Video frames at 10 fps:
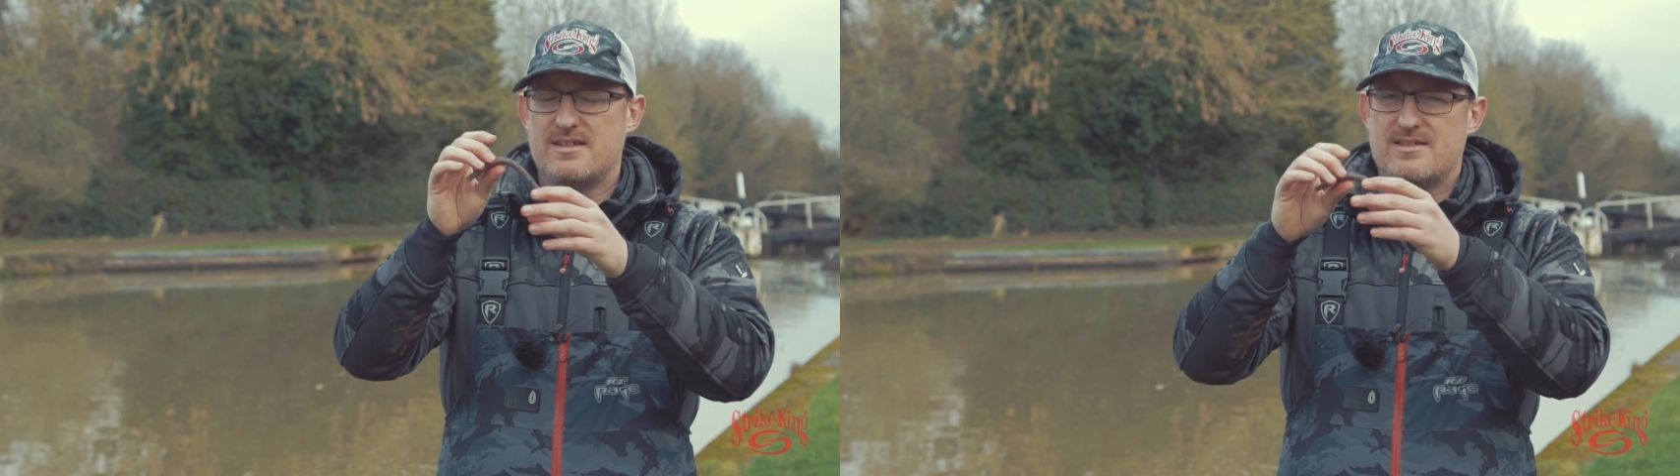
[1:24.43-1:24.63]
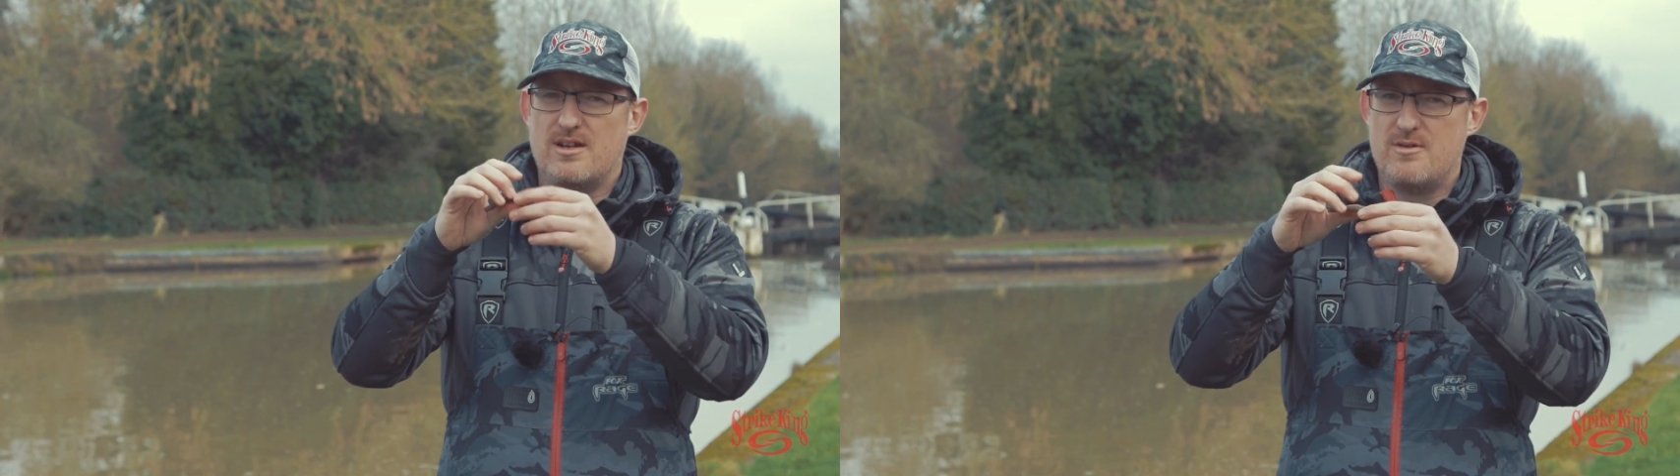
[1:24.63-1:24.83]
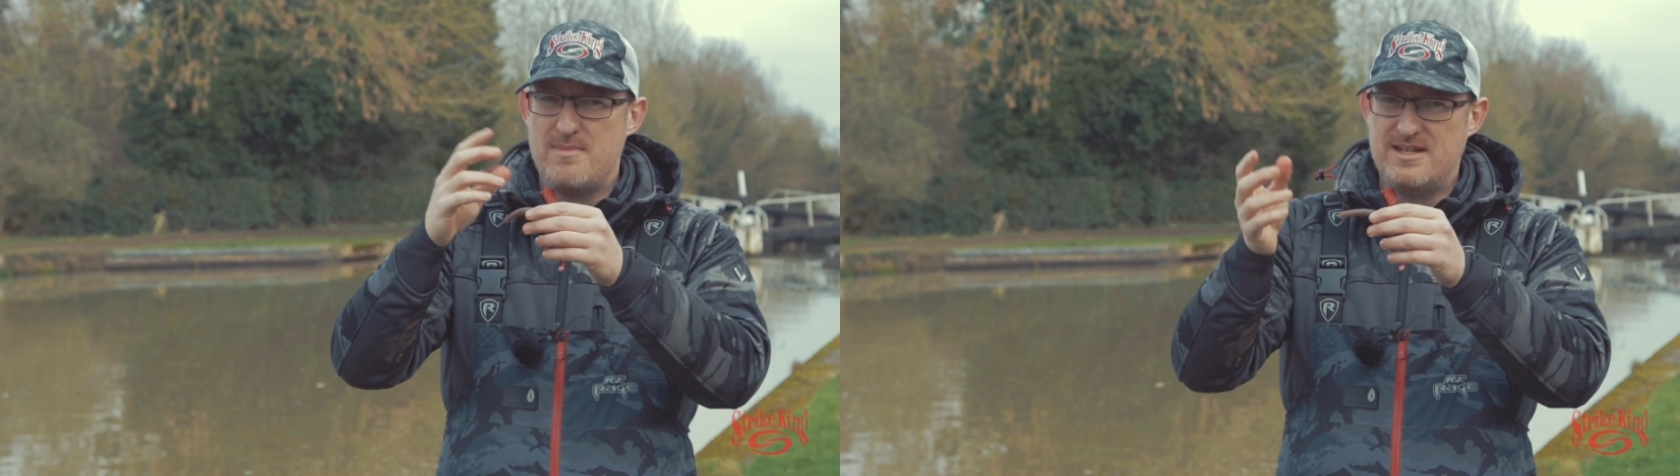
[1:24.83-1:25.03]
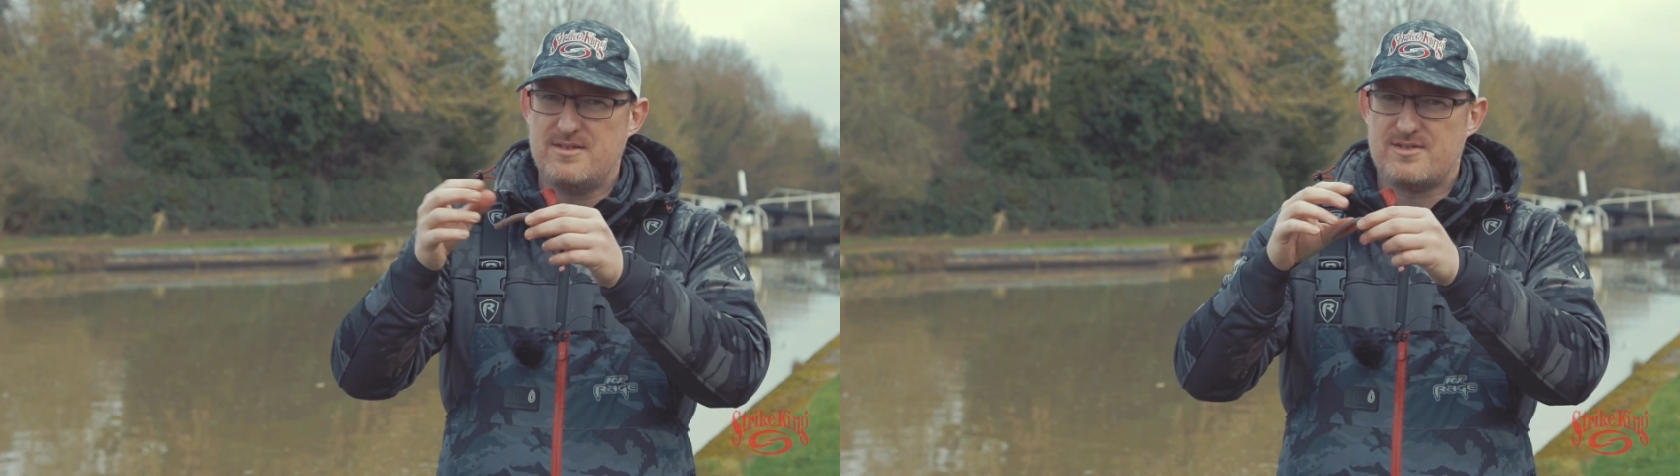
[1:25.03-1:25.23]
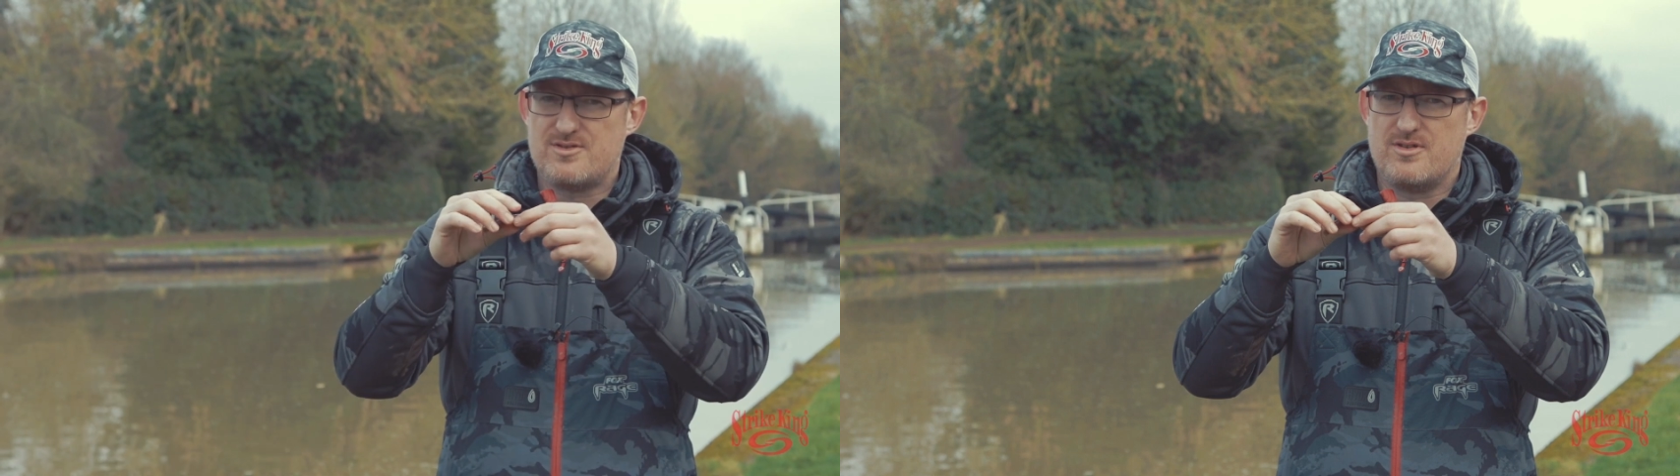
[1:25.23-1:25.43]
So like many
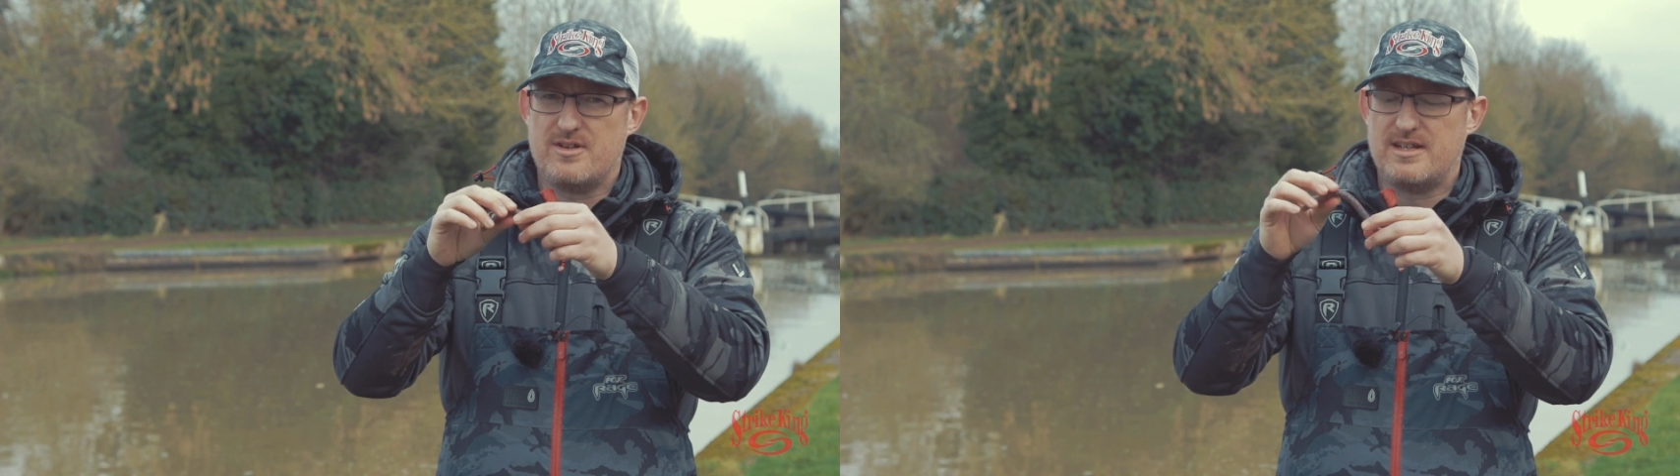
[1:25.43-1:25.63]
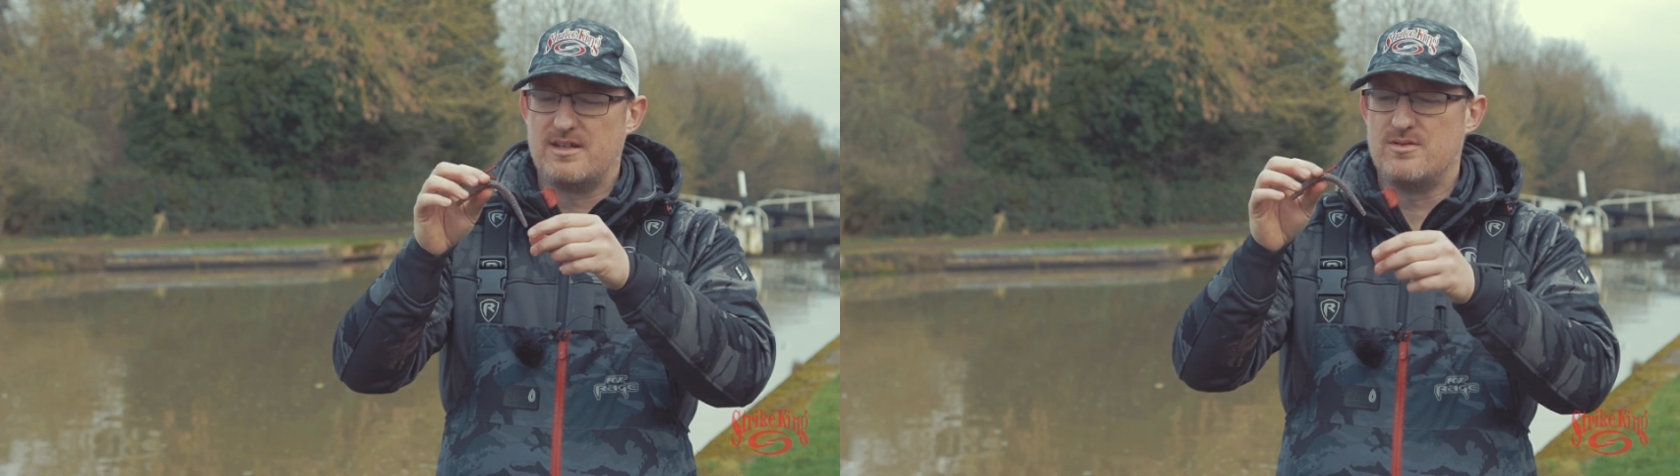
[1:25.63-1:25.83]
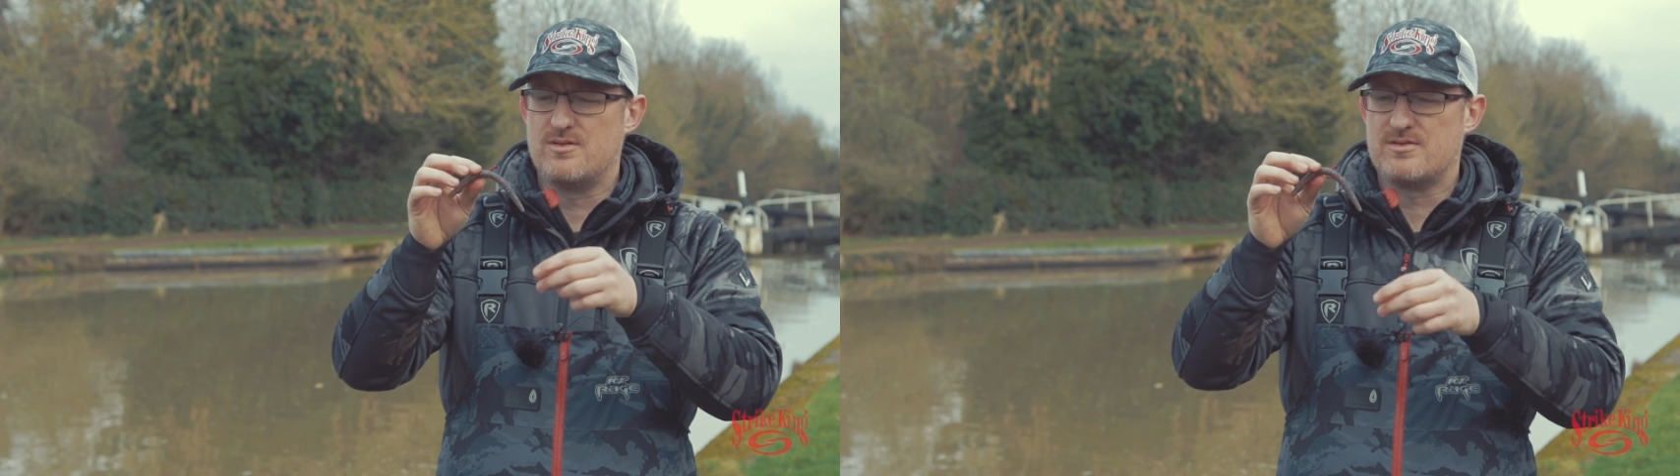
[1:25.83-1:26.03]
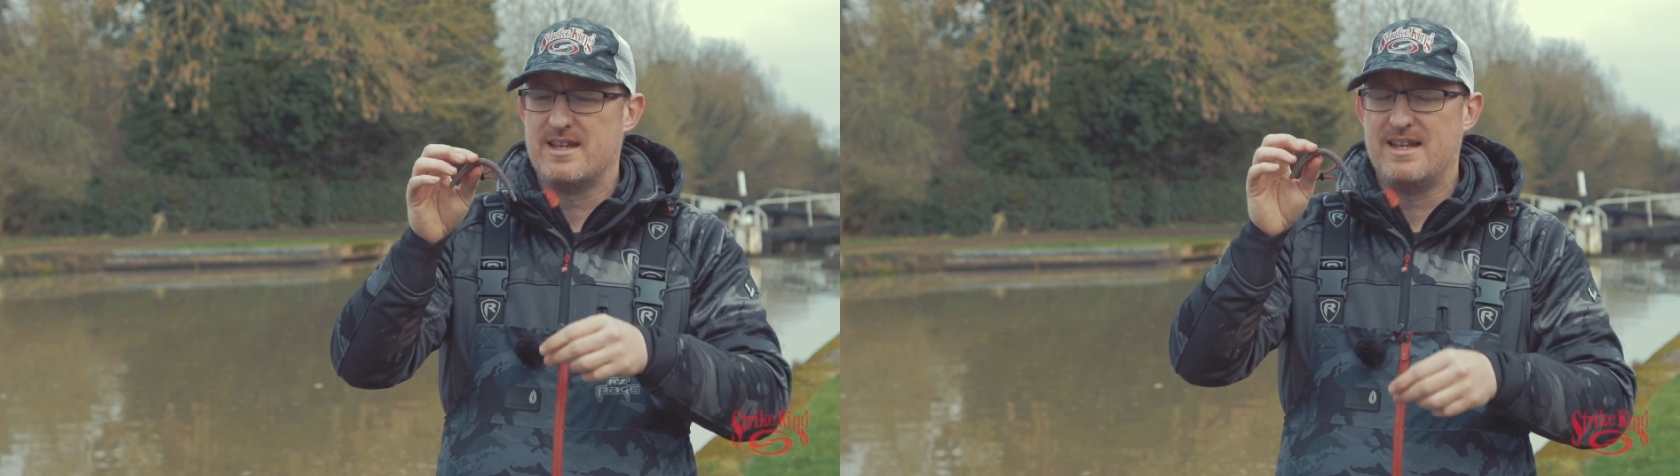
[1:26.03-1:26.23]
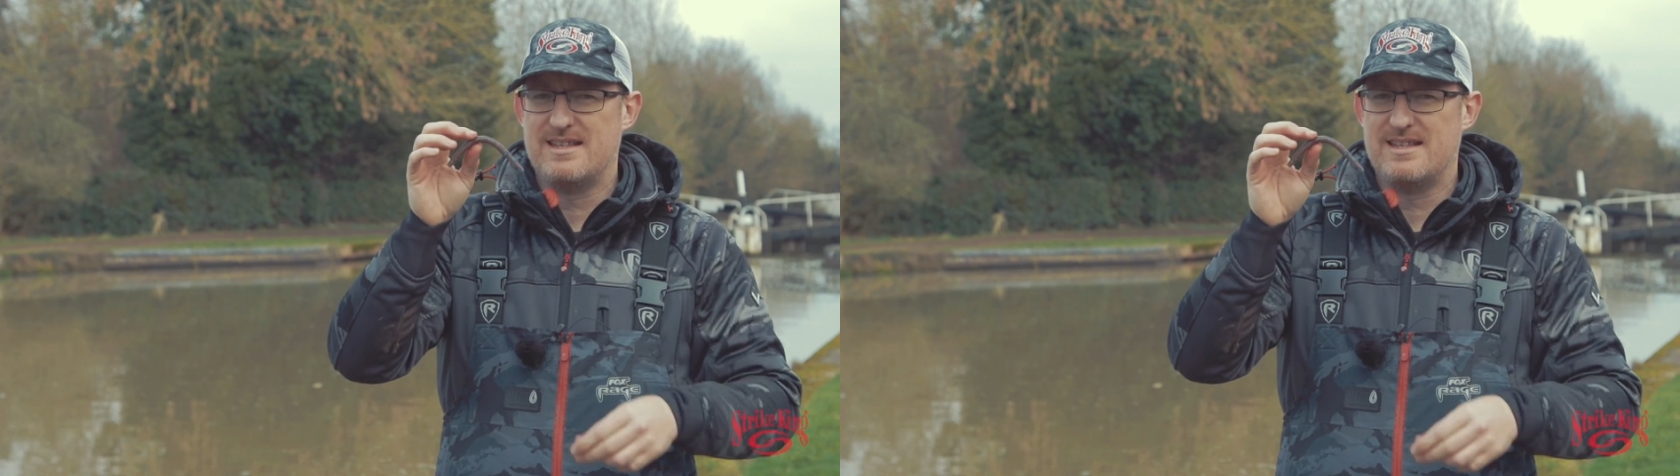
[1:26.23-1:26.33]
other Strike King lures,